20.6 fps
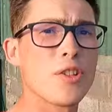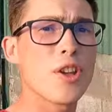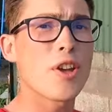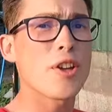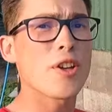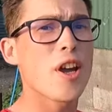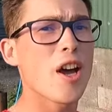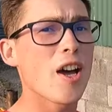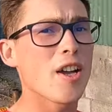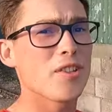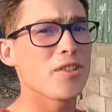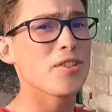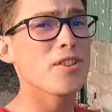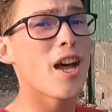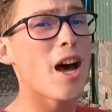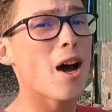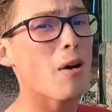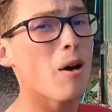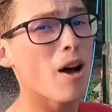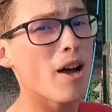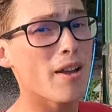So guys,
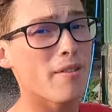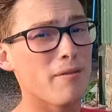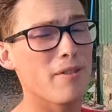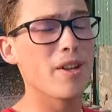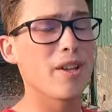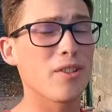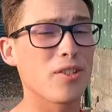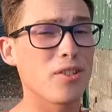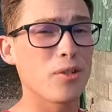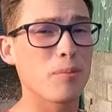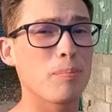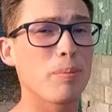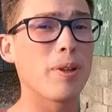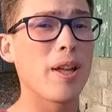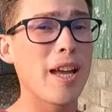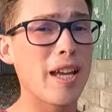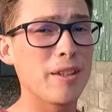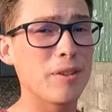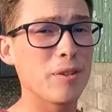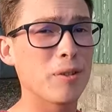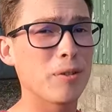now I have
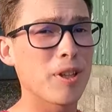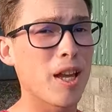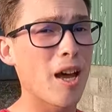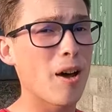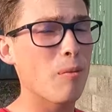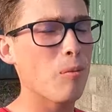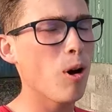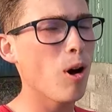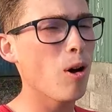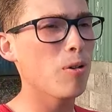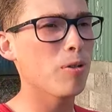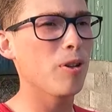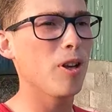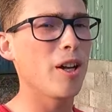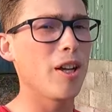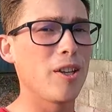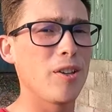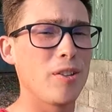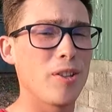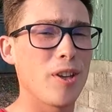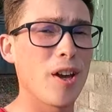explained all that, what I'd
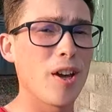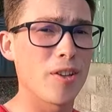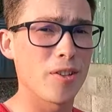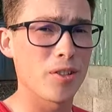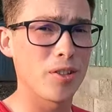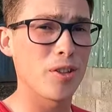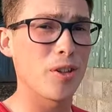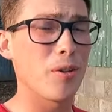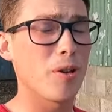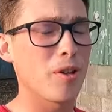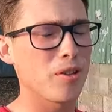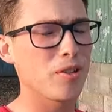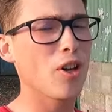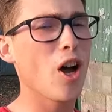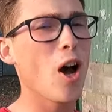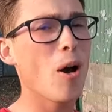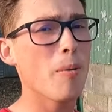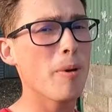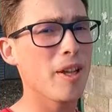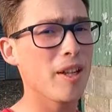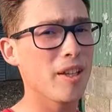like you guys to do is
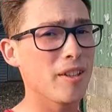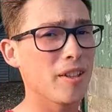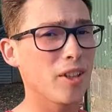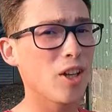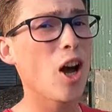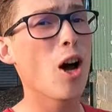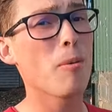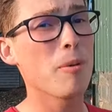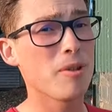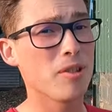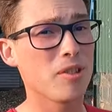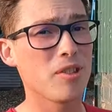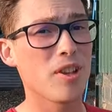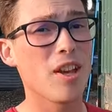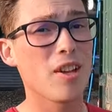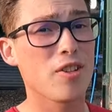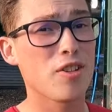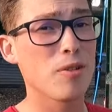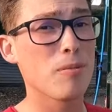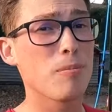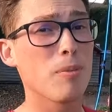comment in the comment
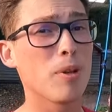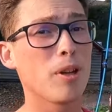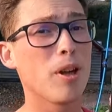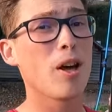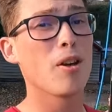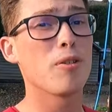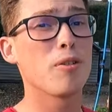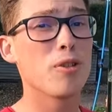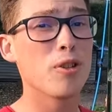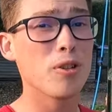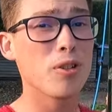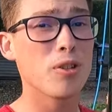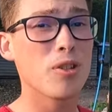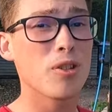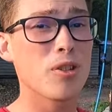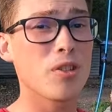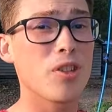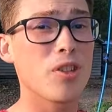section below, just to